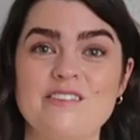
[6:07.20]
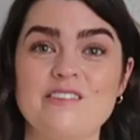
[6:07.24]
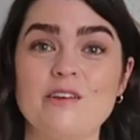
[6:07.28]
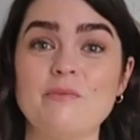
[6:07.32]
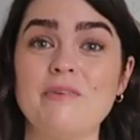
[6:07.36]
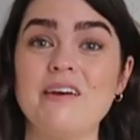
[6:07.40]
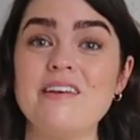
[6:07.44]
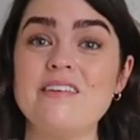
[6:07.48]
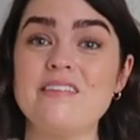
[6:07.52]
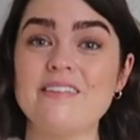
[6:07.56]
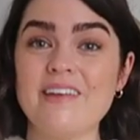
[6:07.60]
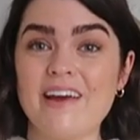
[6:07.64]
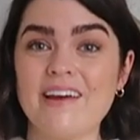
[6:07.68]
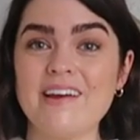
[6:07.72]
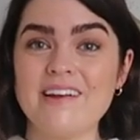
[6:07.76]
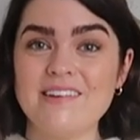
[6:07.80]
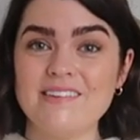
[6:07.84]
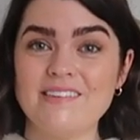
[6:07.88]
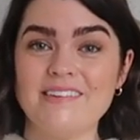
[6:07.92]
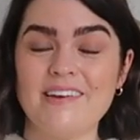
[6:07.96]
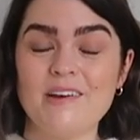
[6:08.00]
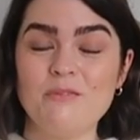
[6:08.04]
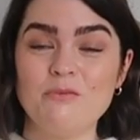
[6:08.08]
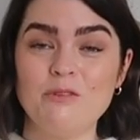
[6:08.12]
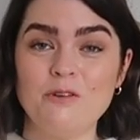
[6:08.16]
So my
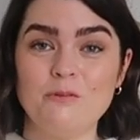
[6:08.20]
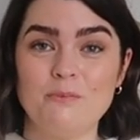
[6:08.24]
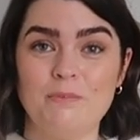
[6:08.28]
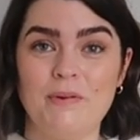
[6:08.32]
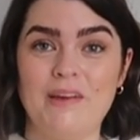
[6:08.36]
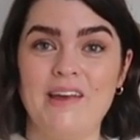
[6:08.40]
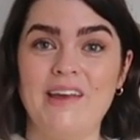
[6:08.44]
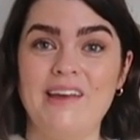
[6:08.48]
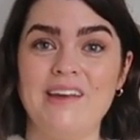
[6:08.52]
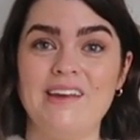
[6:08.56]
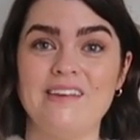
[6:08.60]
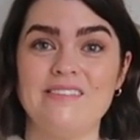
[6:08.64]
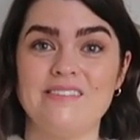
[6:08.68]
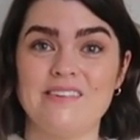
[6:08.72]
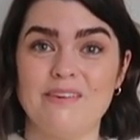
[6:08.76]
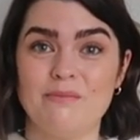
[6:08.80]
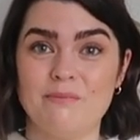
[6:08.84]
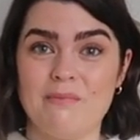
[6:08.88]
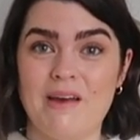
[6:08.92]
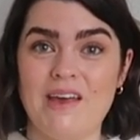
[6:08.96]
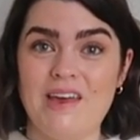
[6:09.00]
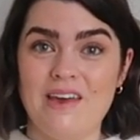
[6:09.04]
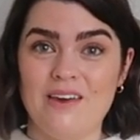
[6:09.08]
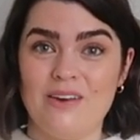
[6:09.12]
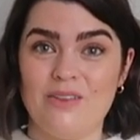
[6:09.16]
second tip would be to
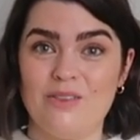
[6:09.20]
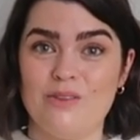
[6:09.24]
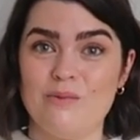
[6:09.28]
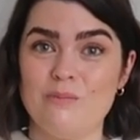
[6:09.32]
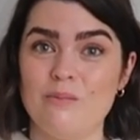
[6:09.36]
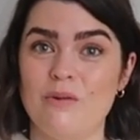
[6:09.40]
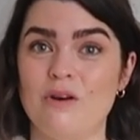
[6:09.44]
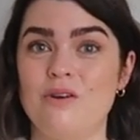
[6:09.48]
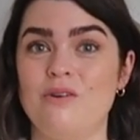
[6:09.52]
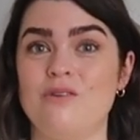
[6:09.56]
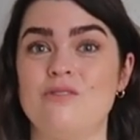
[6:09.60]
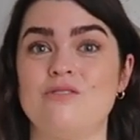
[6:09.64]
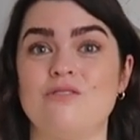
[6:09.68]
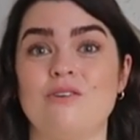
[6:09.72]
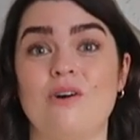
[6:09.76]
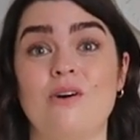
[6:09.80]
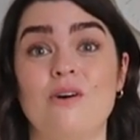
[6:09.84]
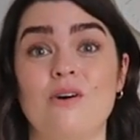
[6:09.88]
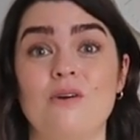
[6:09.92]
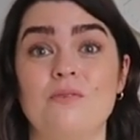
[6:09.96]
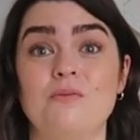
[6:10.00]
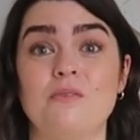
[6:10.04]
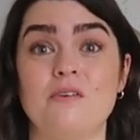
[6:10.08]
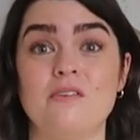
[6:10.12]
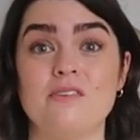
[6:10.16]
make the most
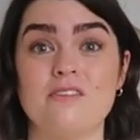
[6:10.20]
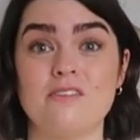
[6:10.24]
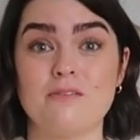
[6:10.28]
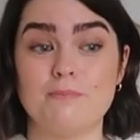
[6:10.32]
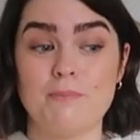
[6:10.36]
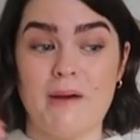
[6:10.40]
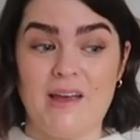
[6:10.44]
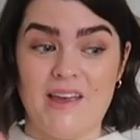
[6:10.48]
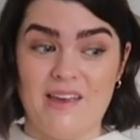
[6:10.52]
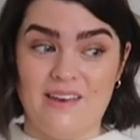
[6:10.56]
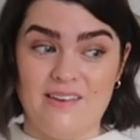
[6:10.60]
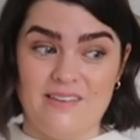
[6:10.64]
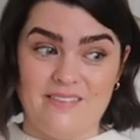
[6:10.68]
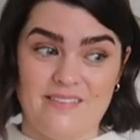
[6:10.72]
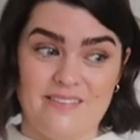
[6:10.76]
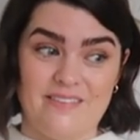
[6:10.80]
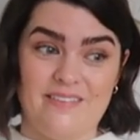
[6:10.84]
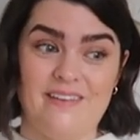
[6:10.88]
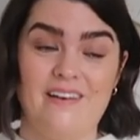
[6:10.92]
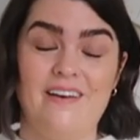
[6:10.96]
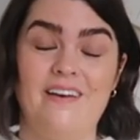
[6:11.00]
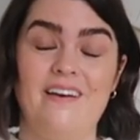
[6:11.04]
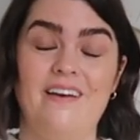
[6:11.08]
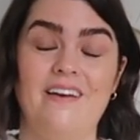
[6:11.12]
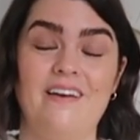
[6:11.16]
of
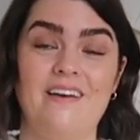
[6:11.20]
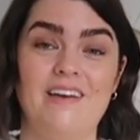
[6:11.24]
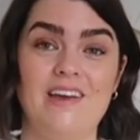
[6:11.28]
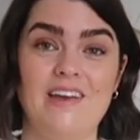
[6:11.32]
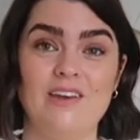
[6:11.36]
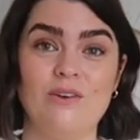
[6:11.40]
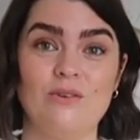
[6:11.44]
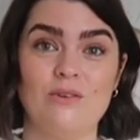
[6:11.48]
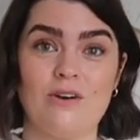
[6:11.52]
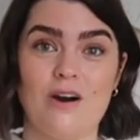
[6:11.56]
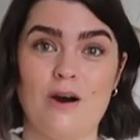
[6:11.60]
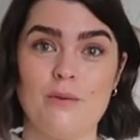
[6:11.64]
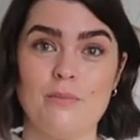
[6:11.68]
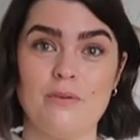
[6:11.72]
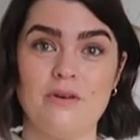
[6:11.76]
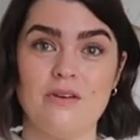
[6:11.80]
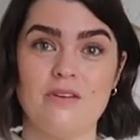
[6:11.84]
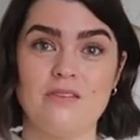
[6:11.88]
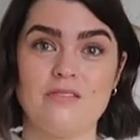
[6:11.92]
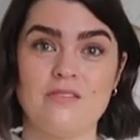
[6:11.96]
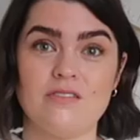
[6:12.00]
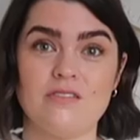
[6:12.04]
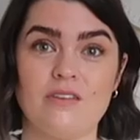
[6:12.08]
space in your cupboards.